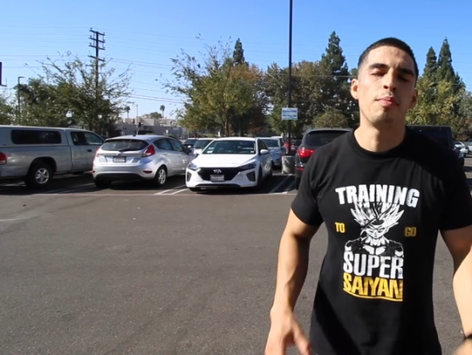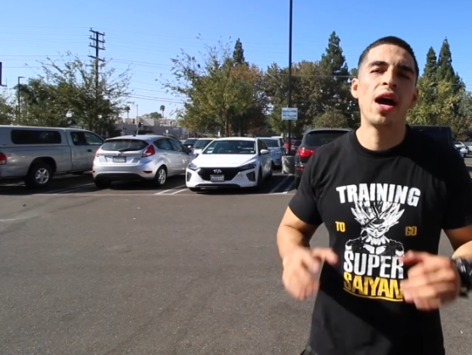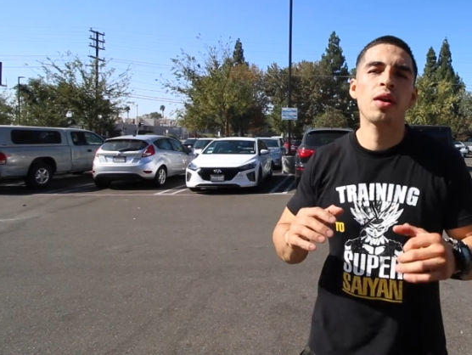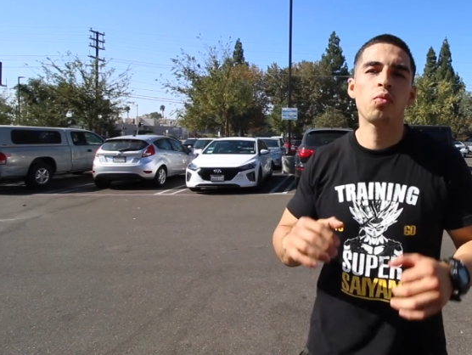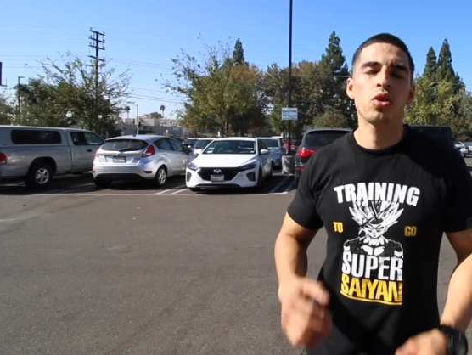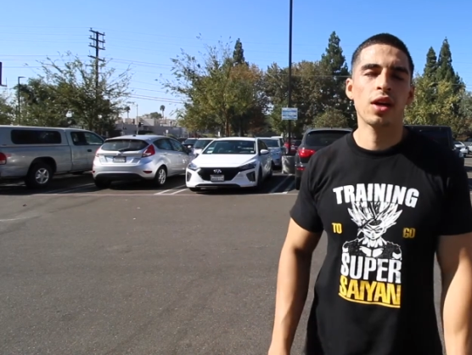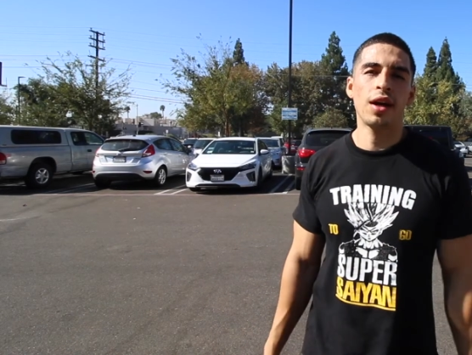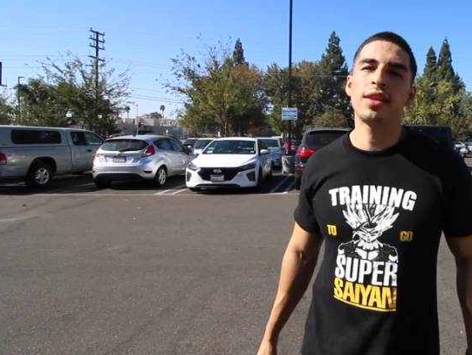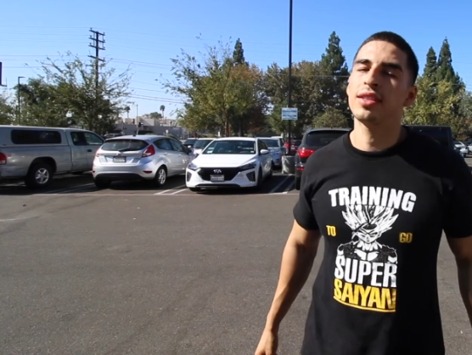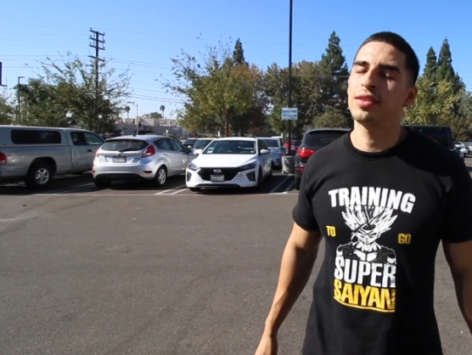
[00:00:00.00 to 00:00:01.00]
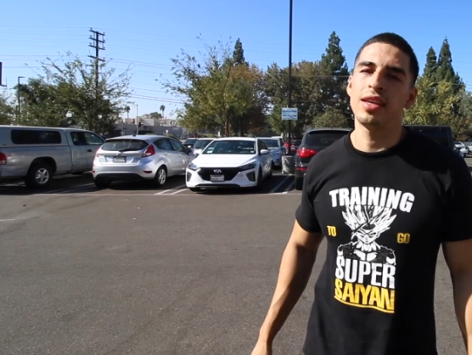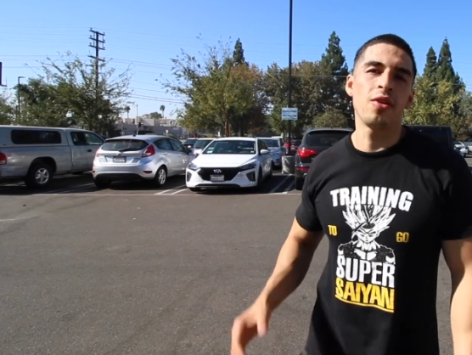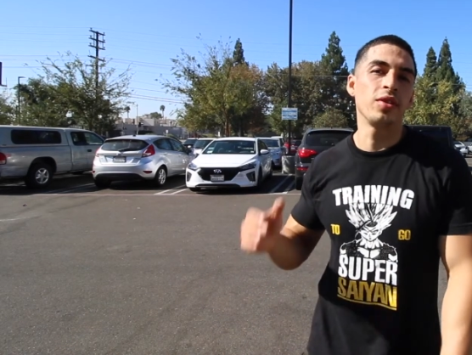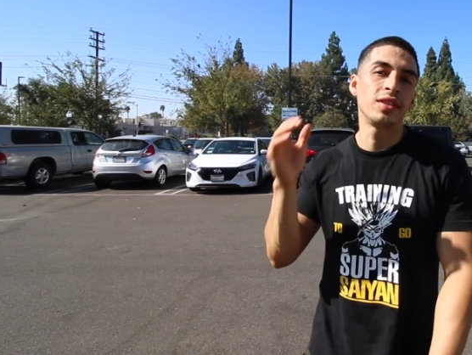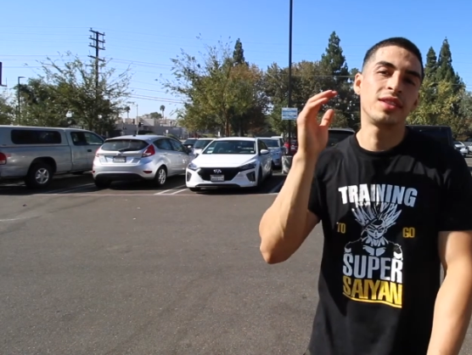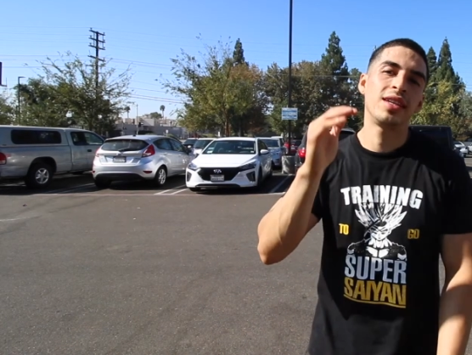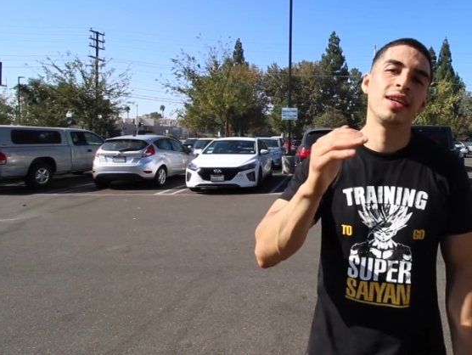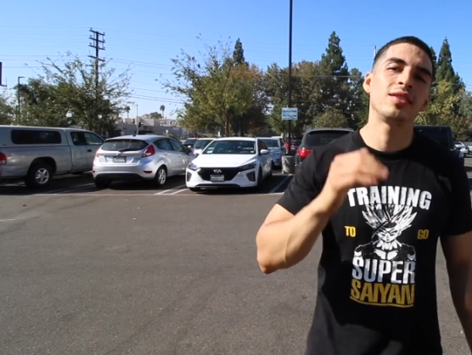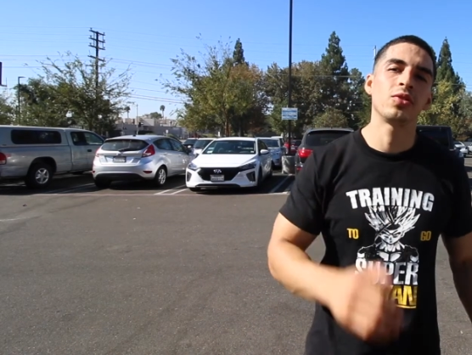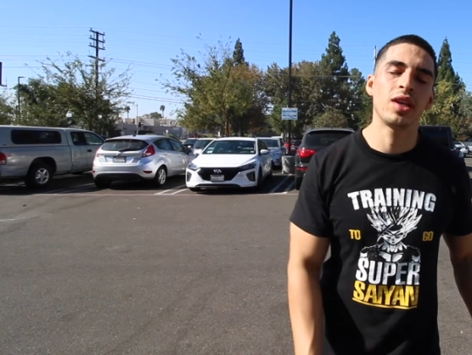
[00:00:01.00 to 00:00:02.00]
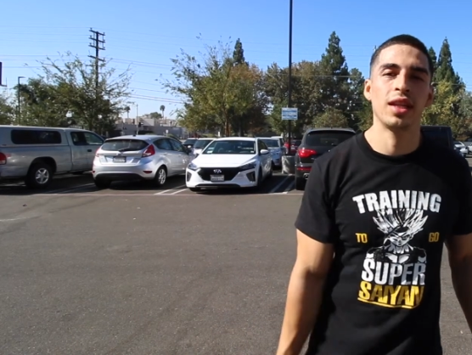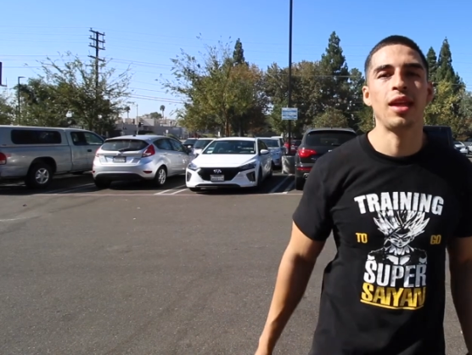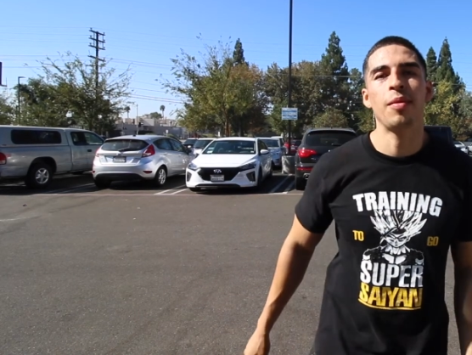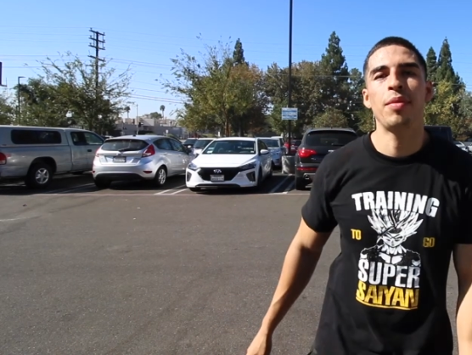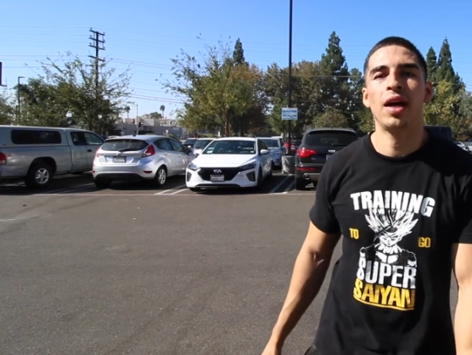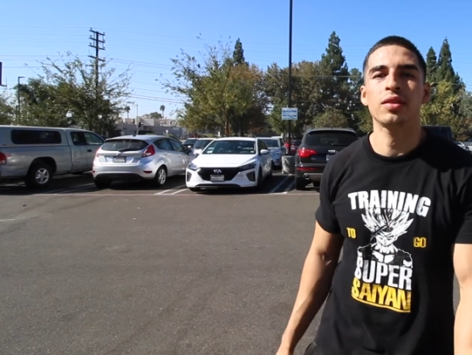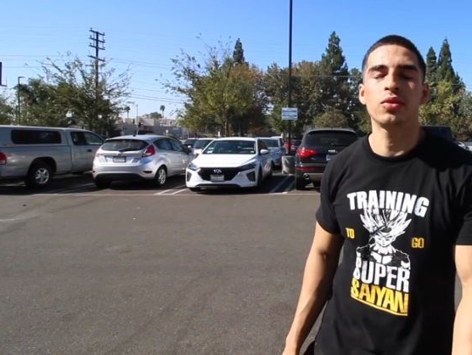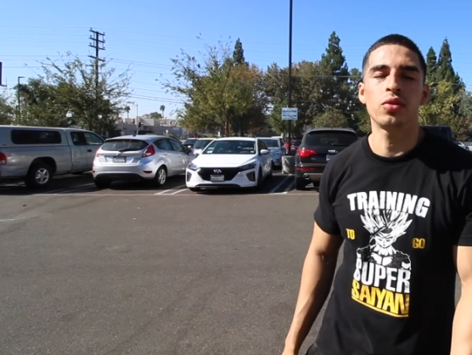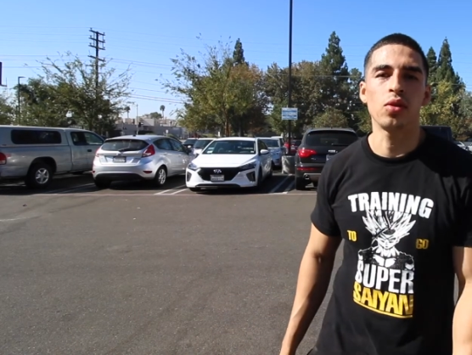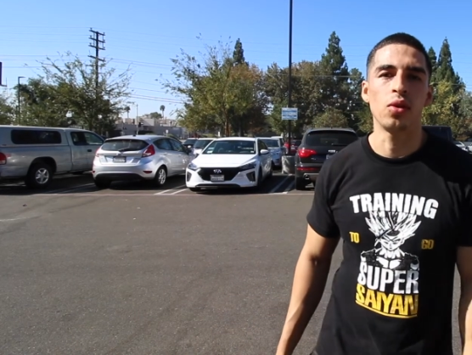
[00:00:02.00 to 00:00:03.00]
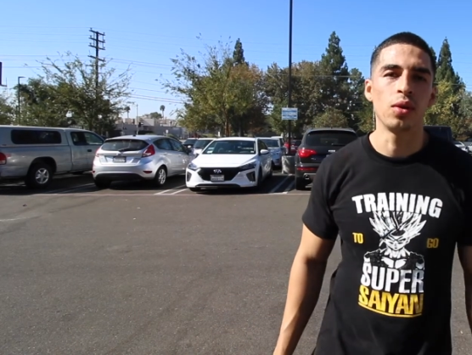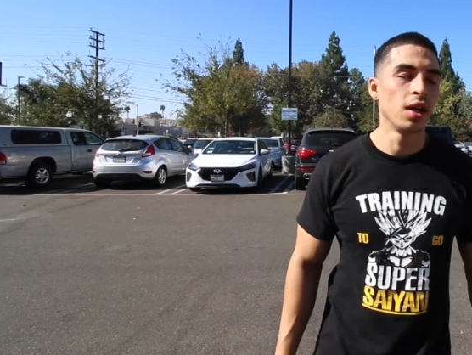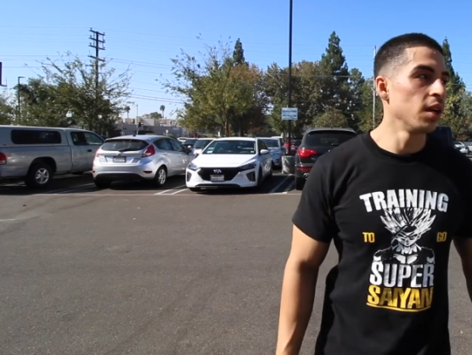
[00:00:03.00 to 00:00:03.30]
back workout that's guaranteed to get that back to grow.